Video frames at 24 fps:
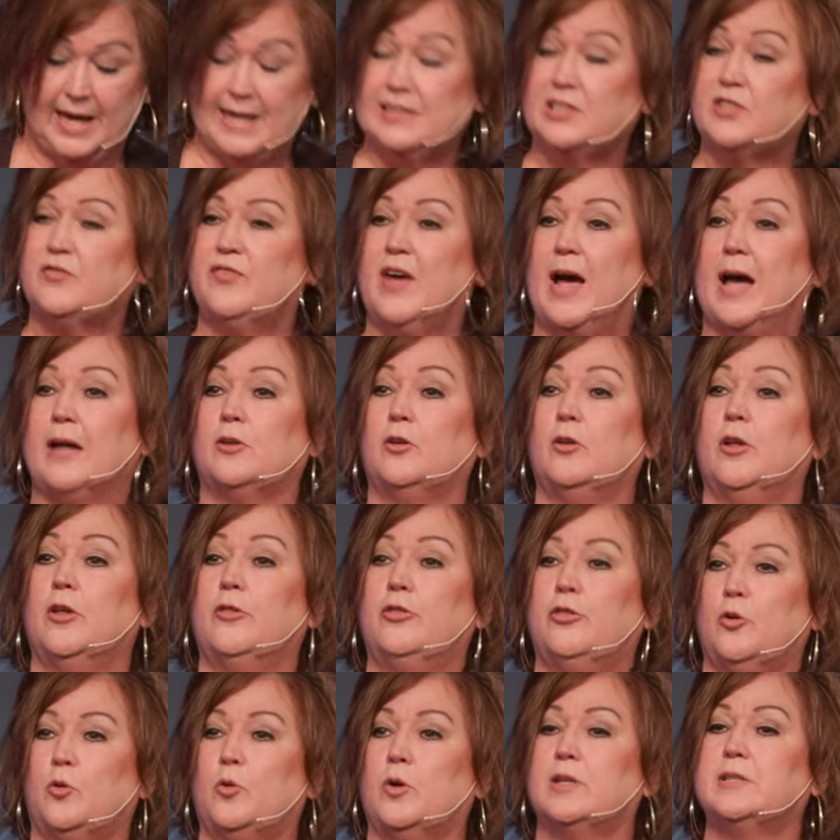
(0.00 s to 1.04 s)
as final
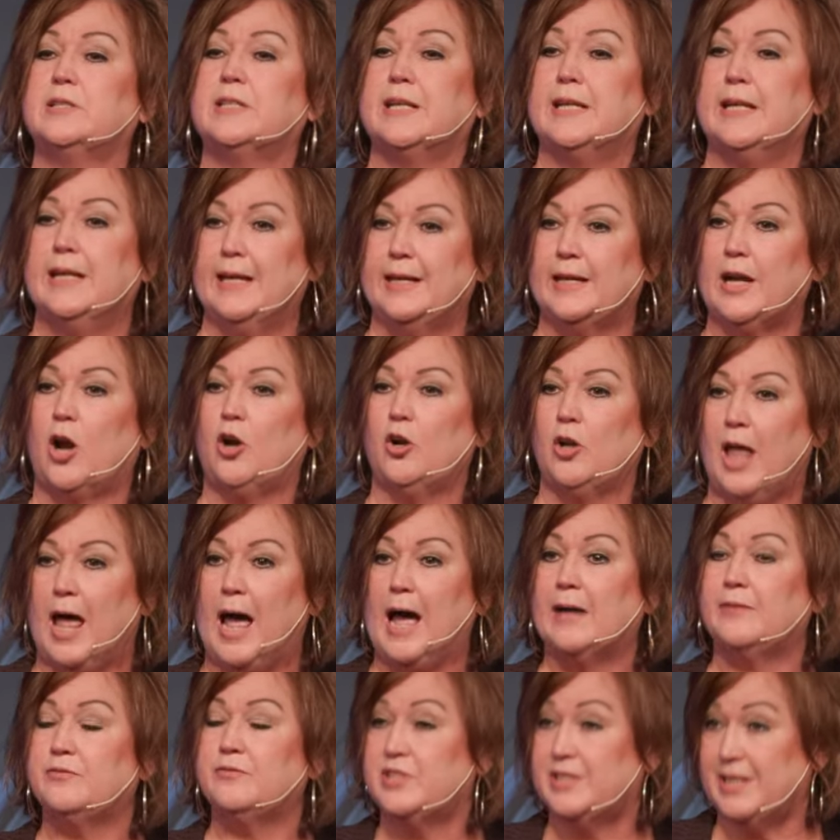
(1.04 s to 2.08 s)
authority in our
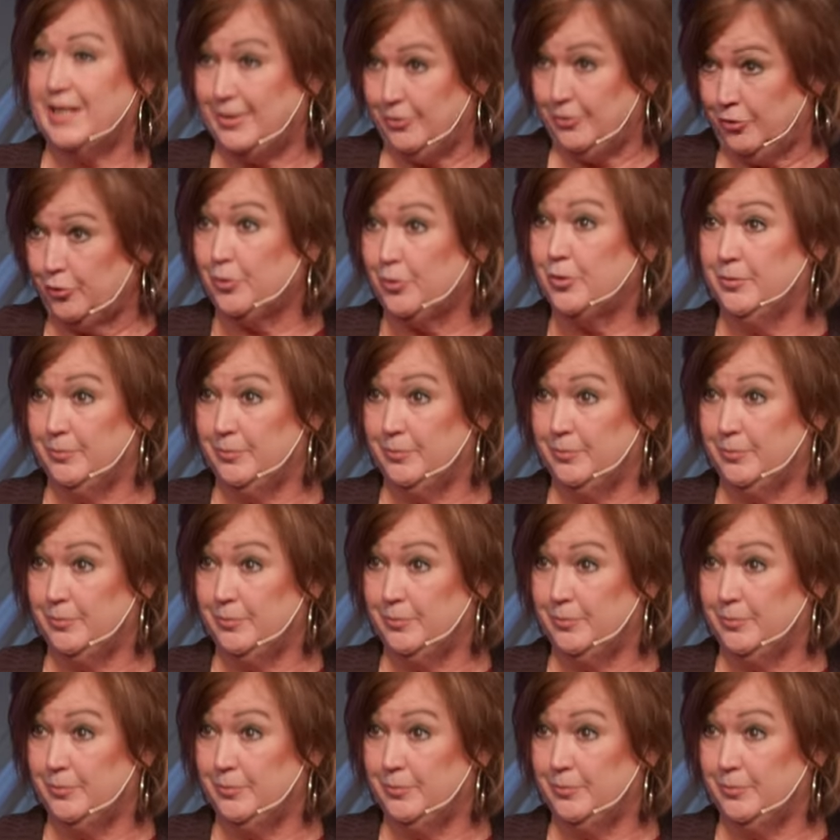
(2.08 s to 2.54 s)
lives either.